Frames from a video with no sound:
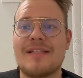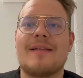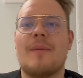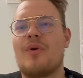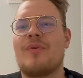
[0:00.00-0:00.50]
since
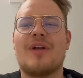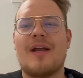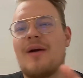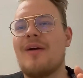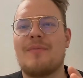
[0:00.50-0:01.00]
I want to
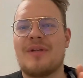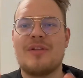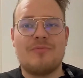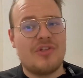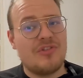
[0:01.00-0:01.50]
eat out as much
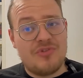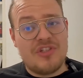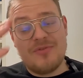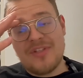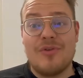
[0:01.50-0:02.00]
as possible
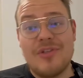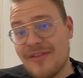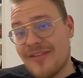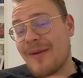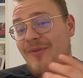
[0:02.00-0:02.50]
and bring you
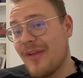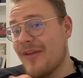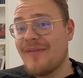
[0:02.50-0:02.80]
some videos.